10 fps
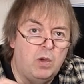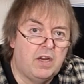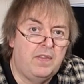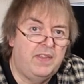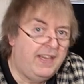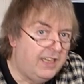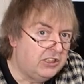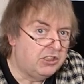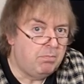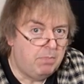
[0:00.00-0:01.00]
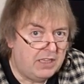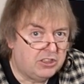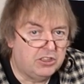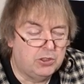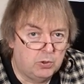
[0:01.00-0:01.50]
what I think is the
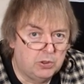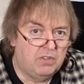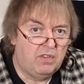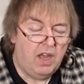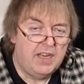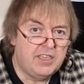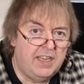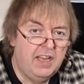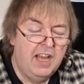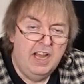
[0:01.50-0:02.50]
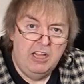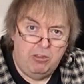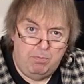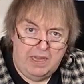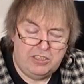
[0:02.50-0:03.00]
best sort of lighting,
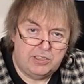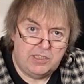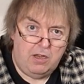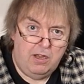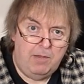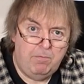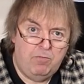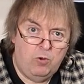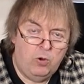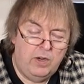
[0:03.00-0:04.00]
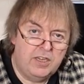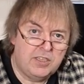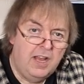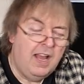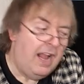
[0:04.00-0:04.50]
the best time for
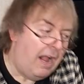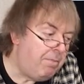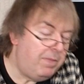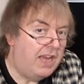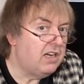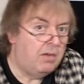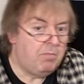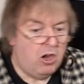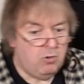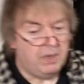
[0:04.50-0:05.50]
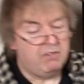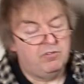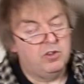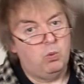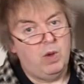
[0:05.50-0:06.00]
it, and then I'm hoping
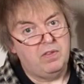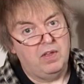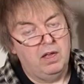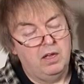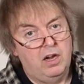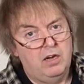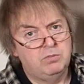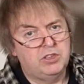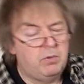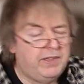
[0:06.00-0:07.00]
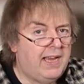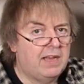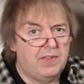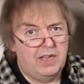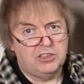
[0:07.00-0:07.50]
for the weather. So
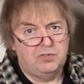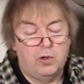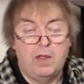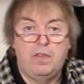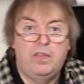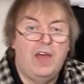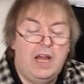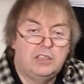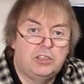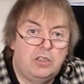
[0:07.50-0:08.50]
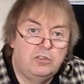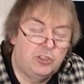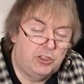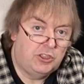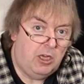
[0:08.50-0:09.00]
yeah, that's for it. That's on
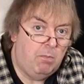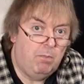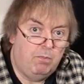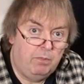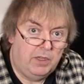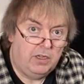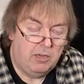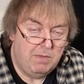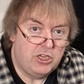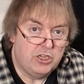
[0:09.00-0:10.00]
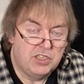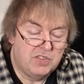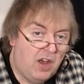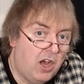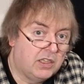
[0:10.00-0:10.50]
some
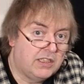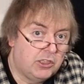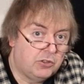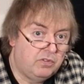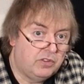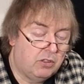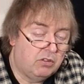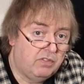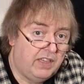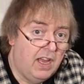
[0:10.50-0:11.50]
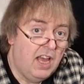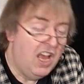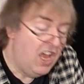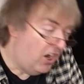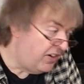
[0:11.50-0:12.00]
commissions for architectural photography.
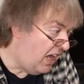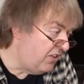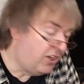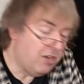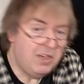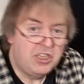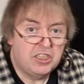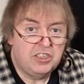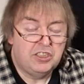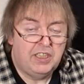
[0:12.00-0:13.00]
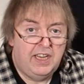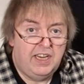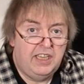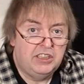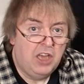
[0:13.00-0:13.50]
On other commissions, it
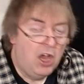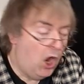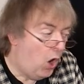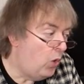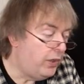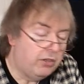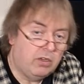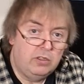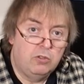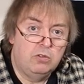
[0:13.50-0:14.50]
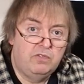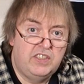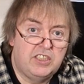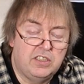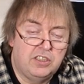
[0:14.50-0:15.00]
is, oh, you can go and
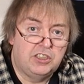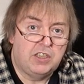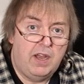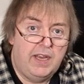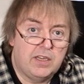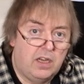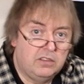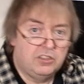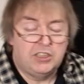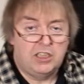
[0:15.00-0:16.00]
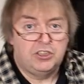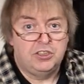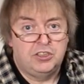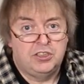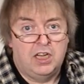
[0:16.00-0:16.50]
visit the site on such
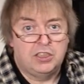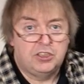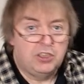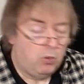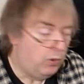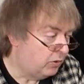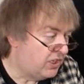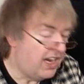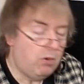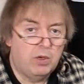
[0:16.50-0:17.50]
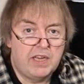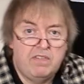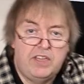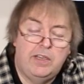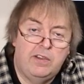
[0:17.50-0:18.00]
and such. We'll take
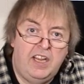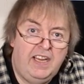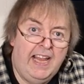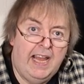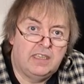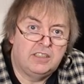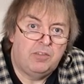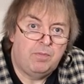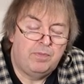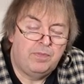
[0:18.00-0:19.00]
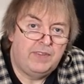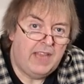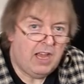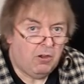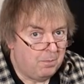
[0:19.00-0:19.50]
whatever you can get.
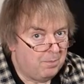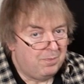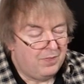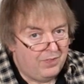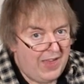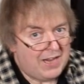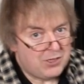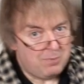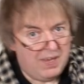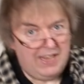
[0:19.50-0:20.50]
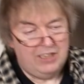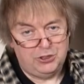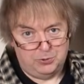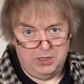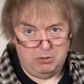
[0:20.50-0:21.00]
Now, that to me
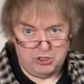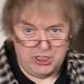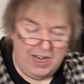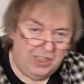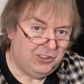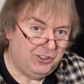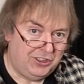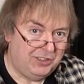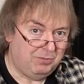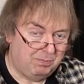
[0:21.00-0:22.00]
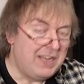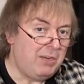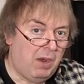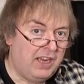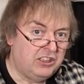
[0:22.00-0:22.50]
is the real challenge in
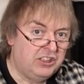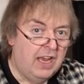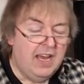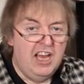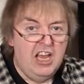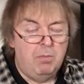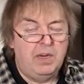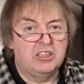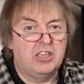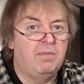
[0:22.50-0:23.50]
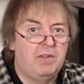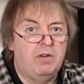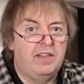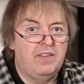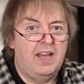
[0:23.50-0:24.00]
many ways, because I'm
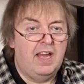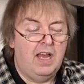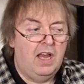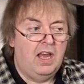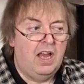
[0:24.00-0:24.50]
going there